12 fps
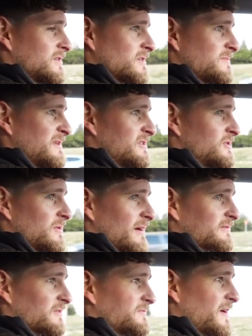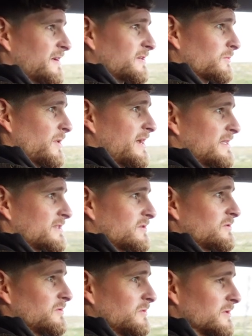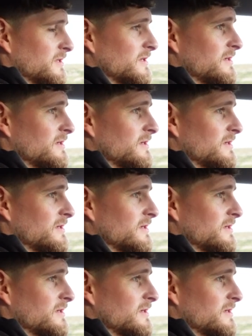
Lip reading: just means you have to find a way to